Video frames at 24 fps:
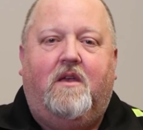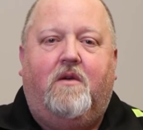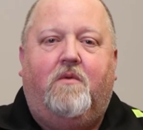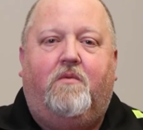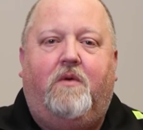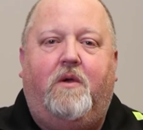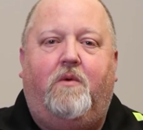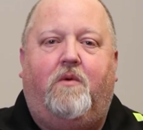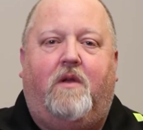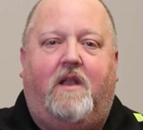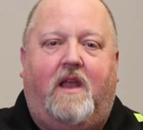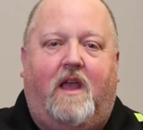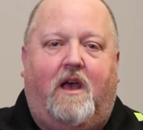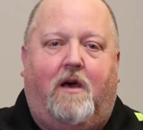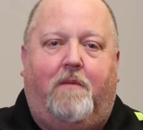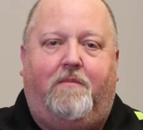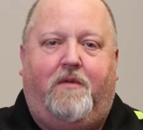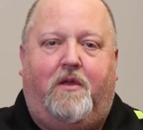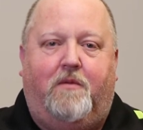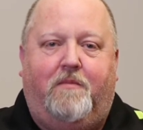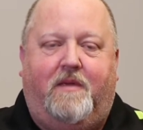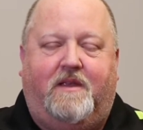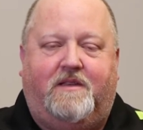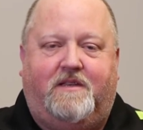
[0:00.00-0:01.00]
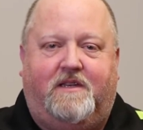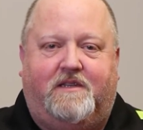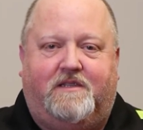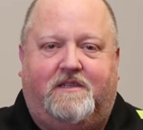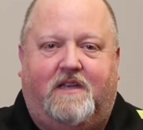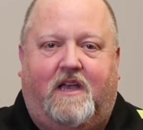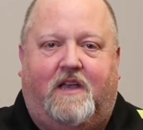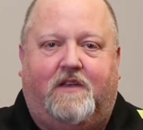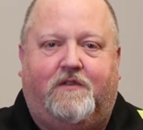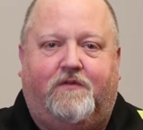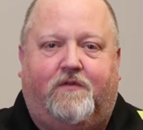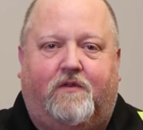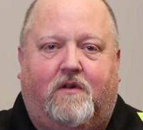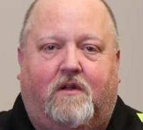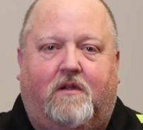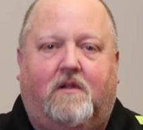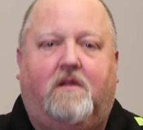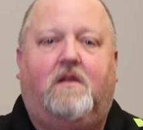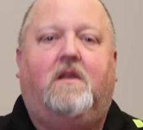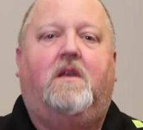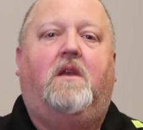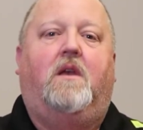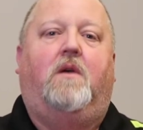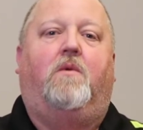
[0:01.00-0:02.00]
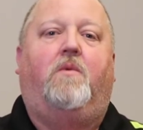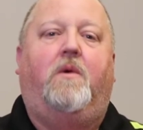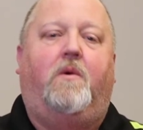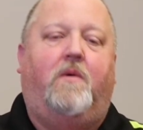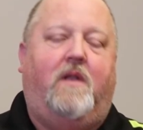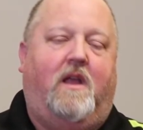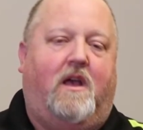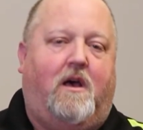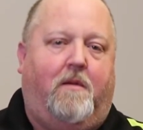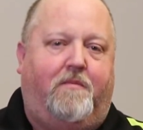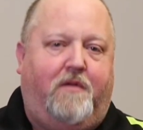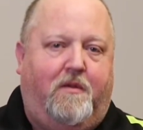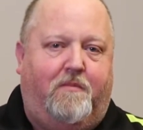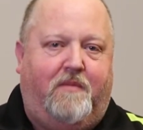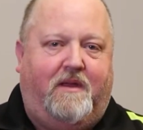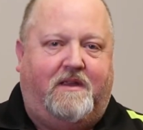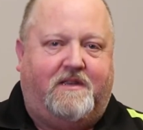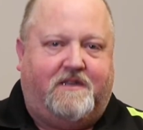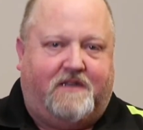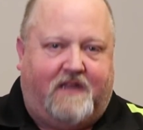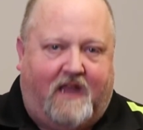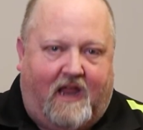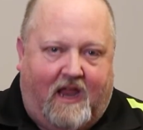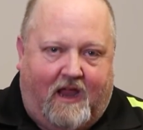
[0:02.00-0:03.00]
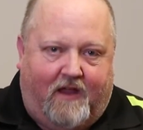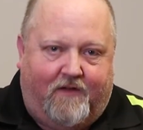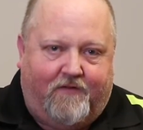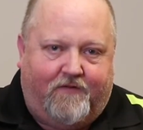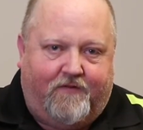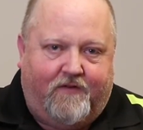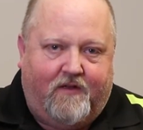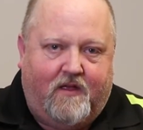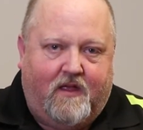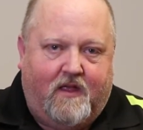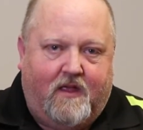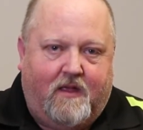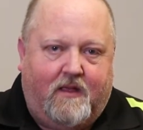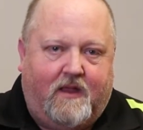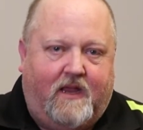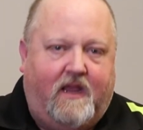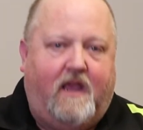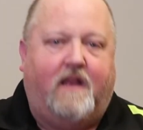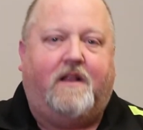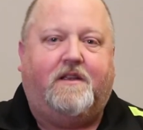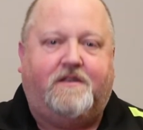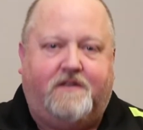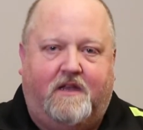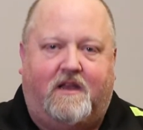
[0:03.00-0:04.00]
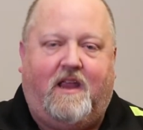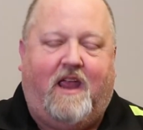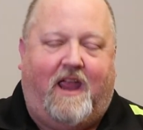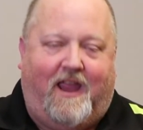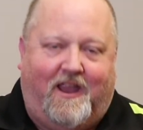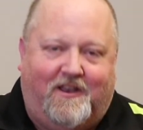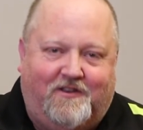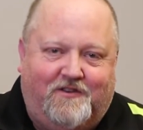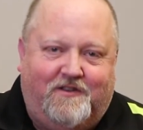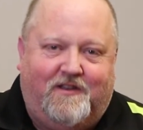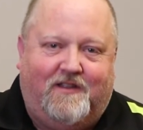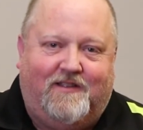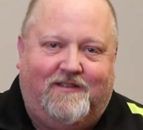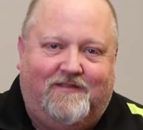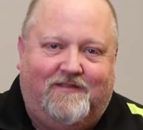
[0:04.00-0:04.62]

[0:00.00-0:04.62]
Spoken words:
We want to help you be successful. We want to help you be safe. Get us engaged.